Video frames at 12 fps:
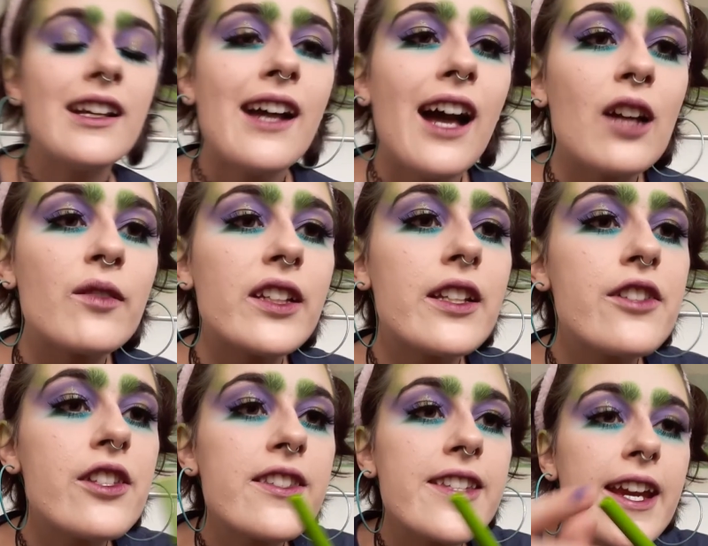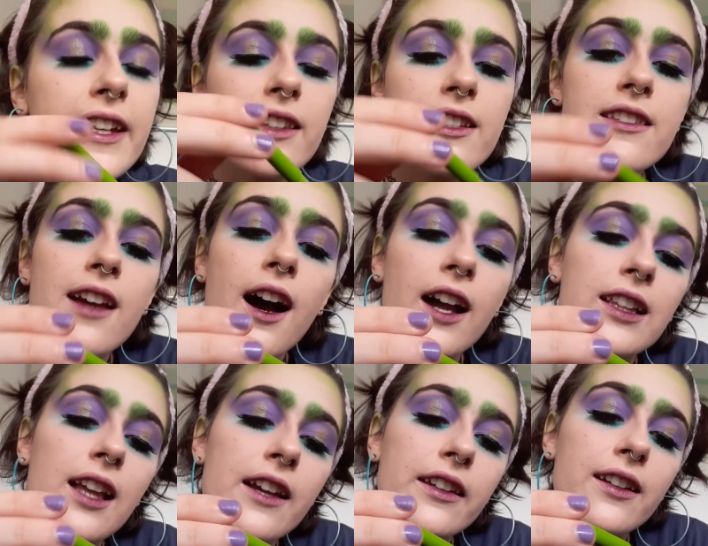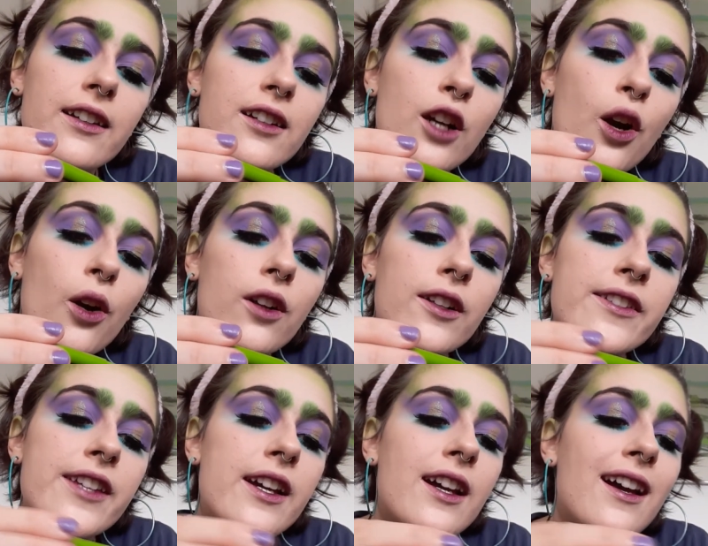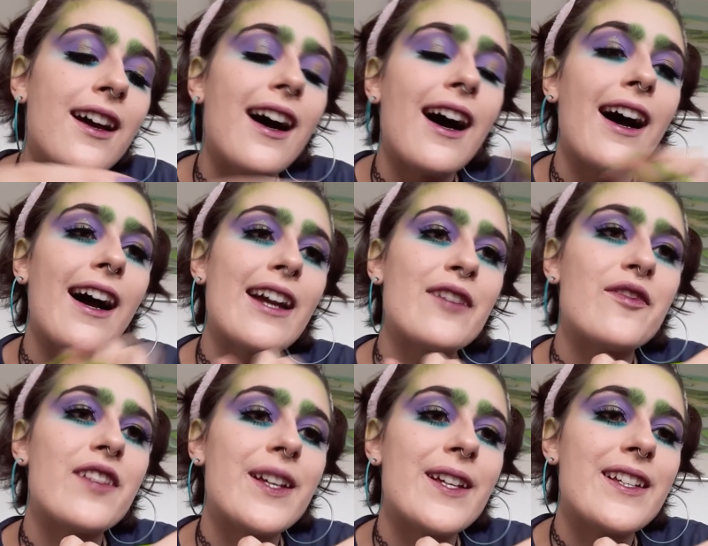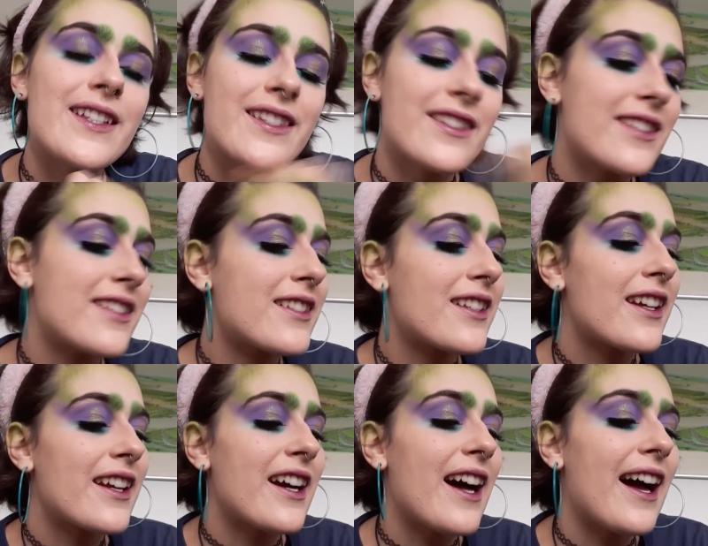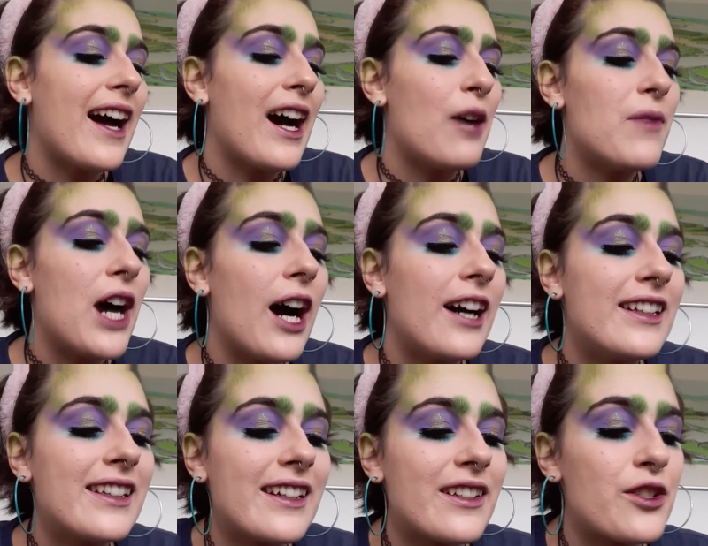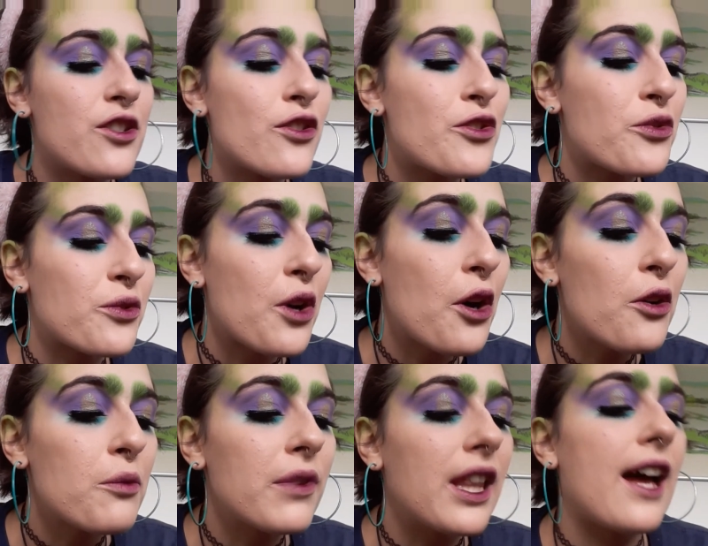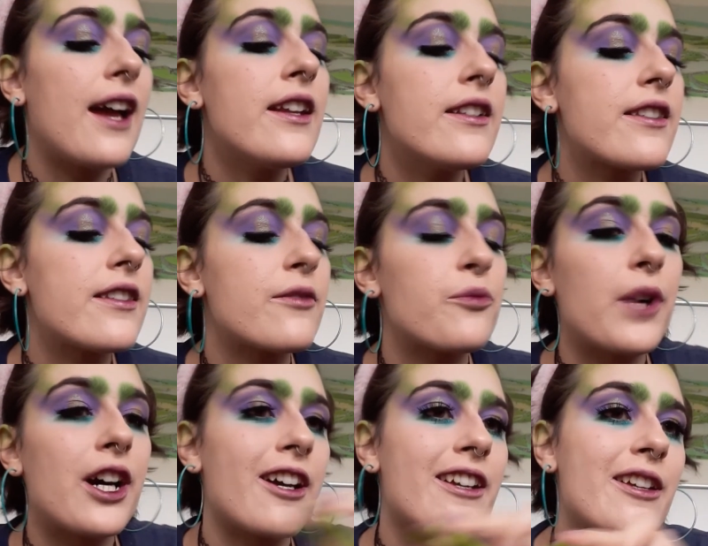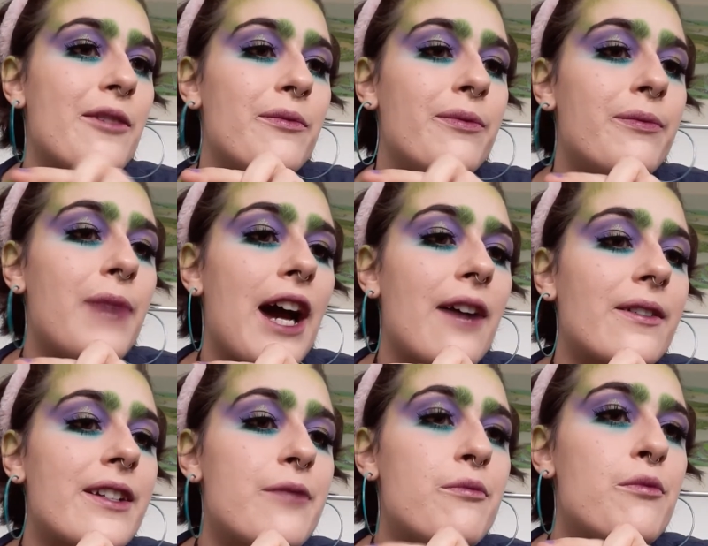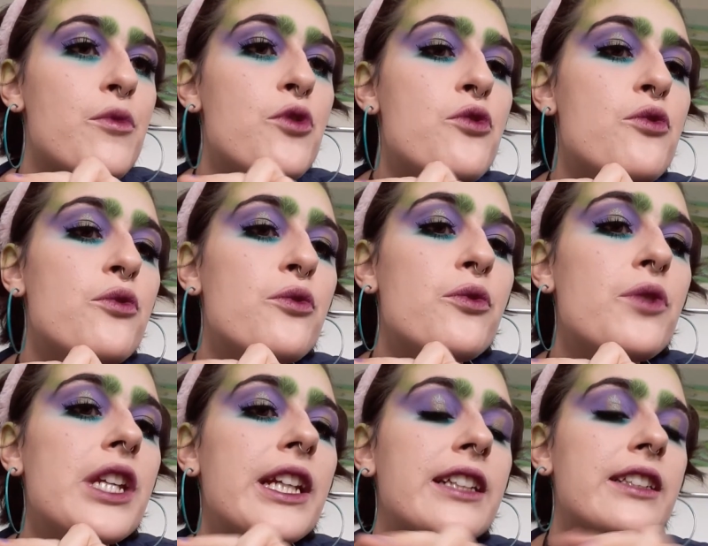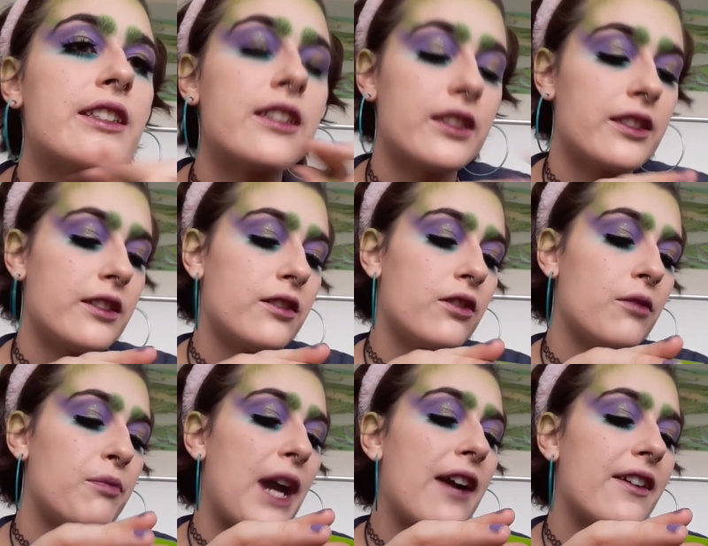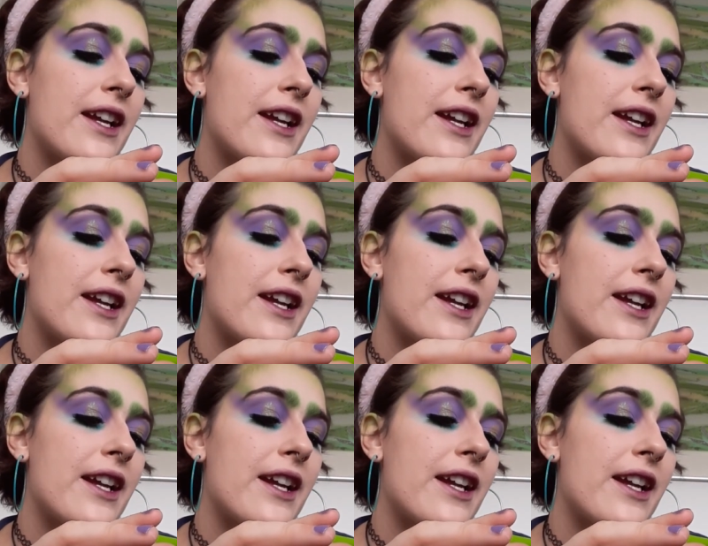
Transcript: I'm gonna just take this eyeliner called High Vis Eyeliner Strobe Light by Barry Moon, or Barry